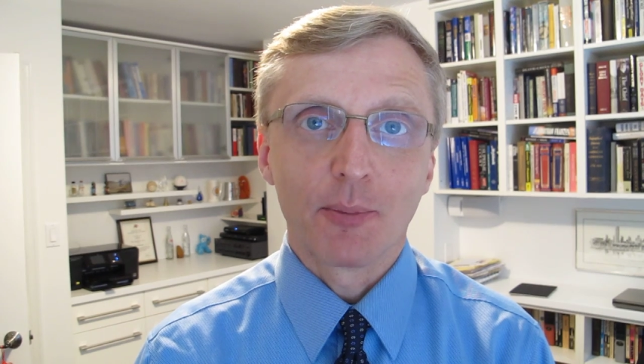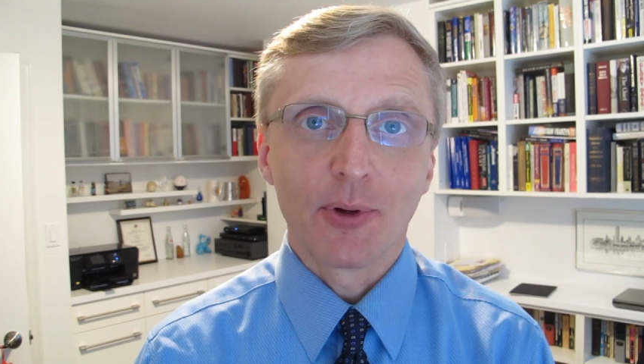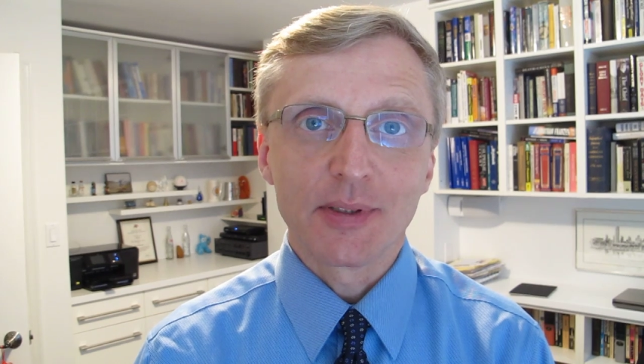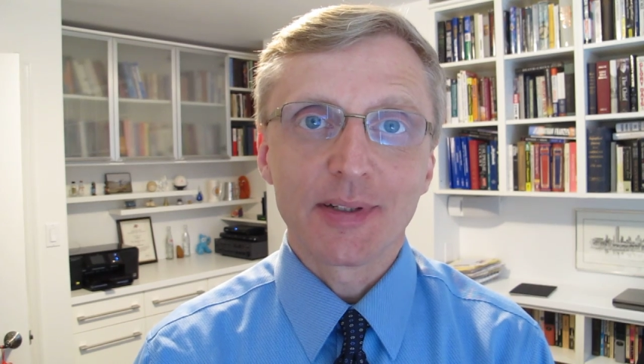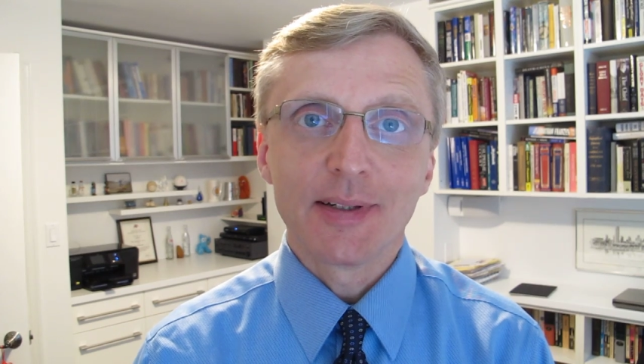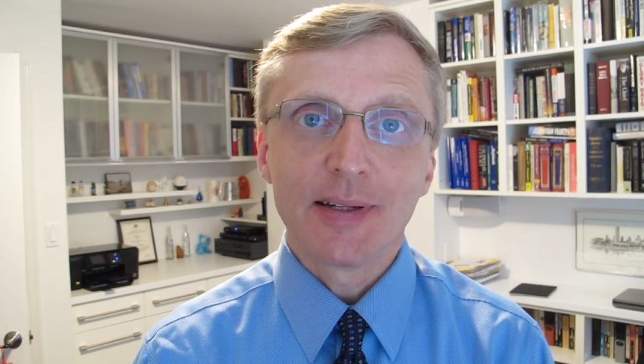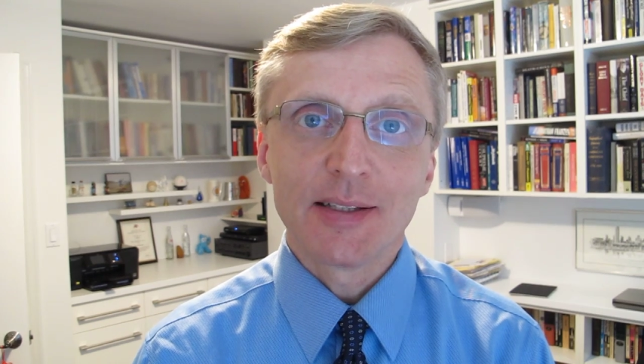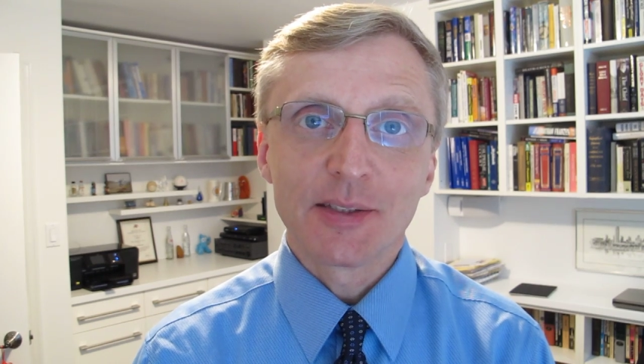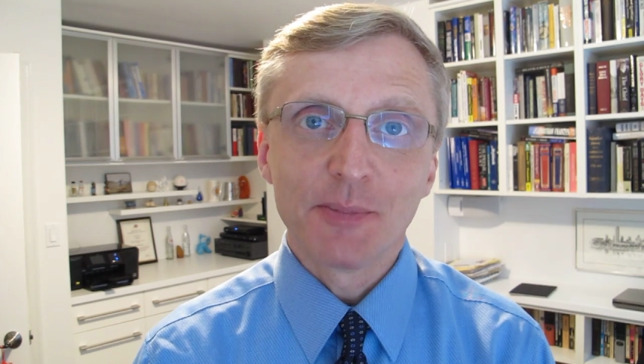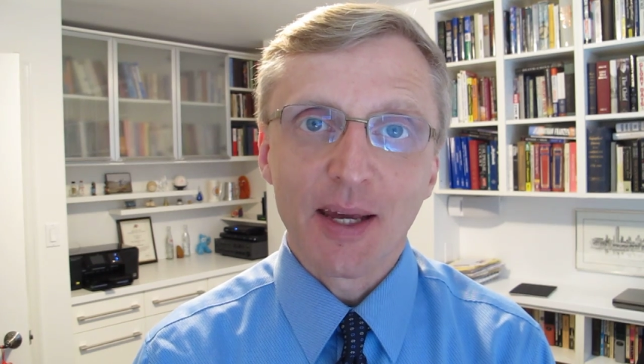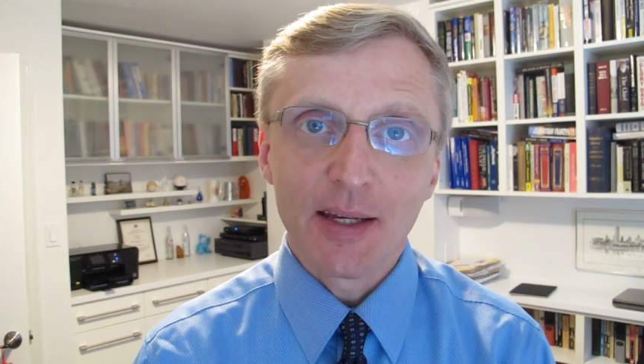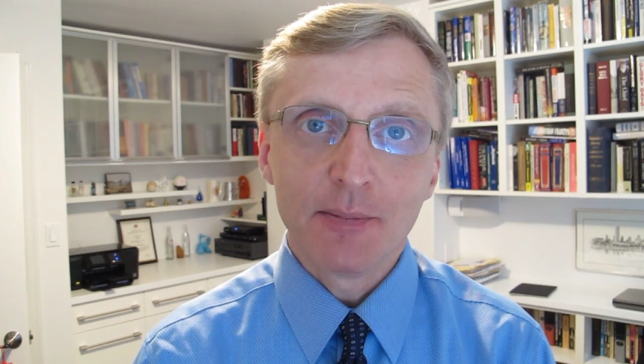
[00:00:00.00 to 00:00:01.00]
President
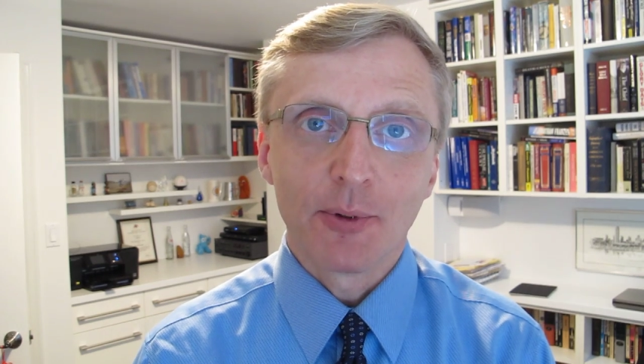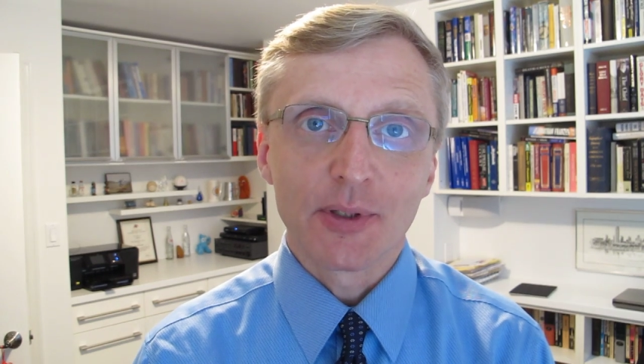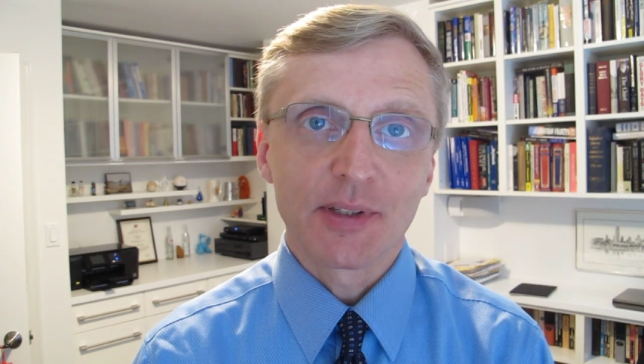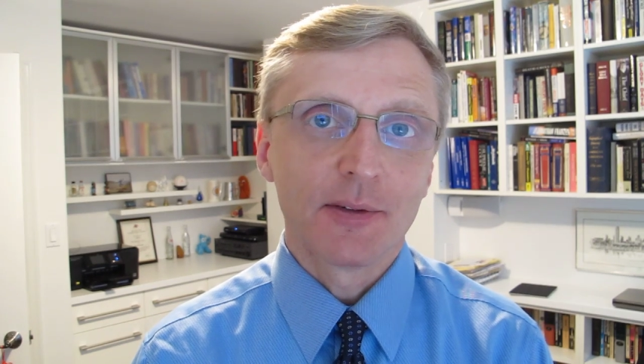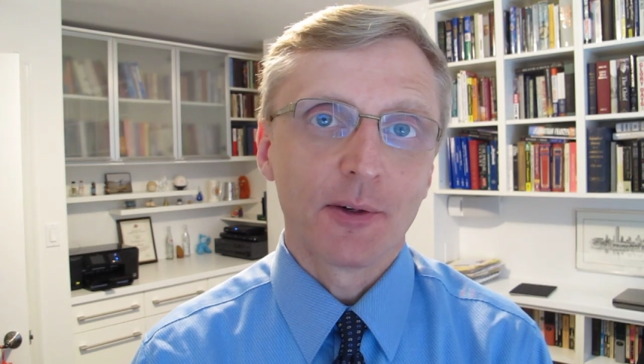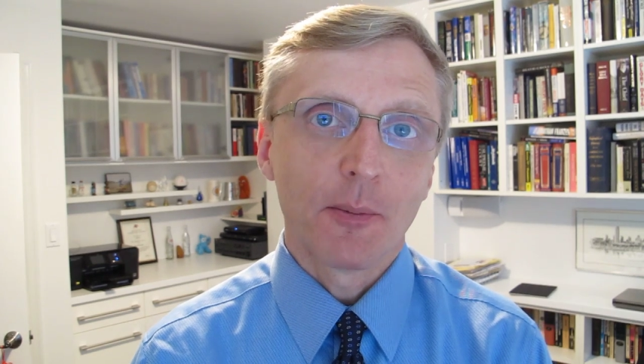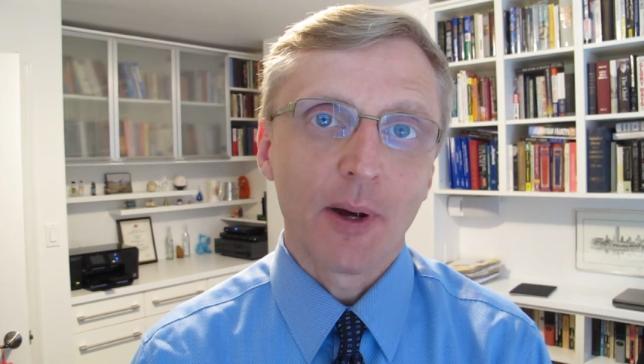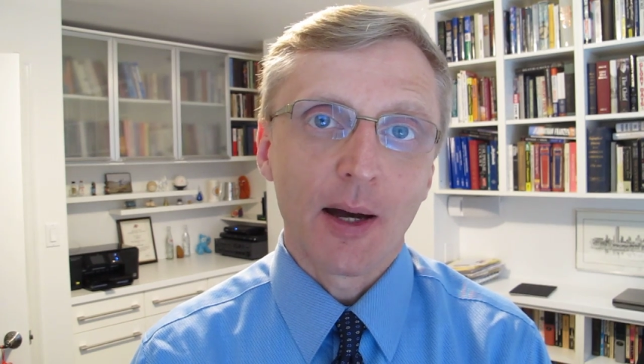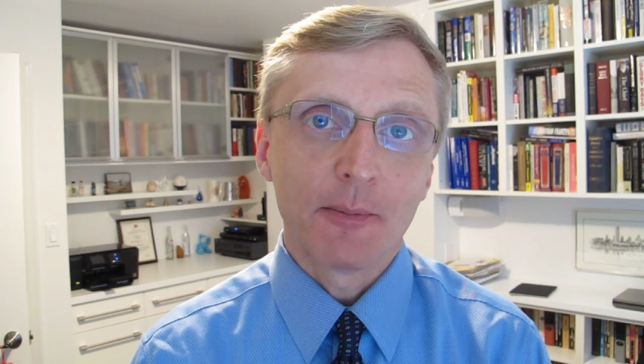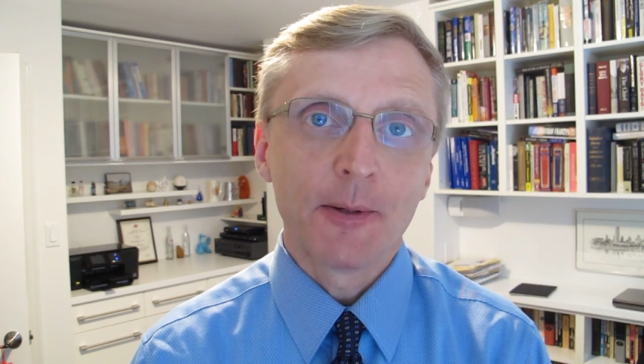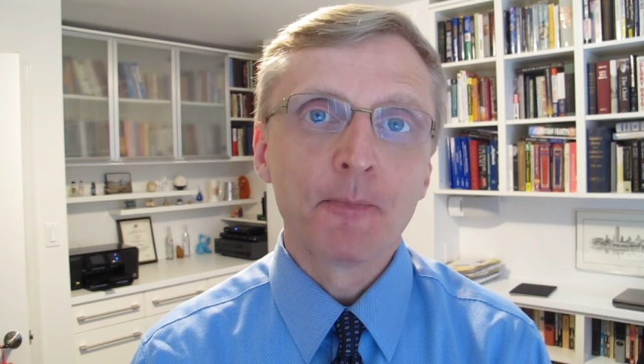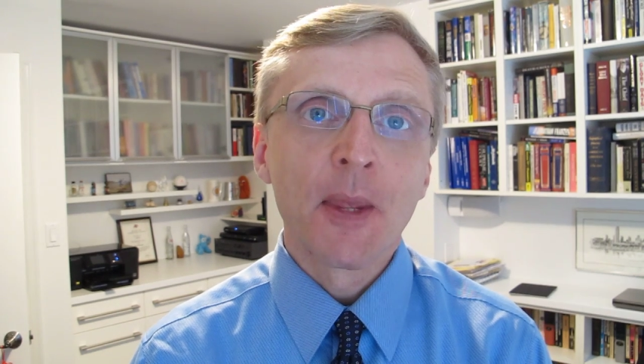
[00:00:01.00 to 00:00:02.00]
has made, President
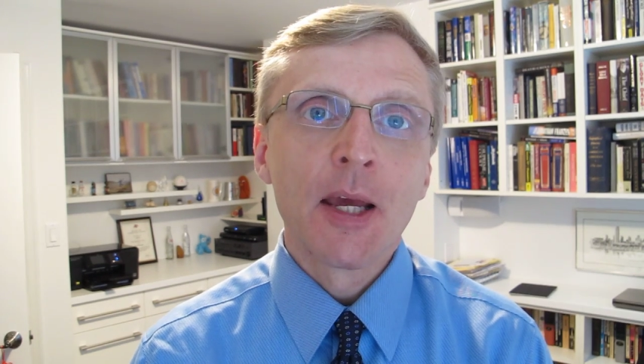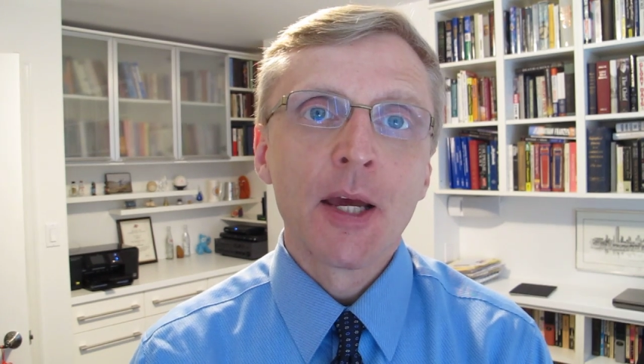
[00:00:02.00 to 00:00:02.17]
Obama,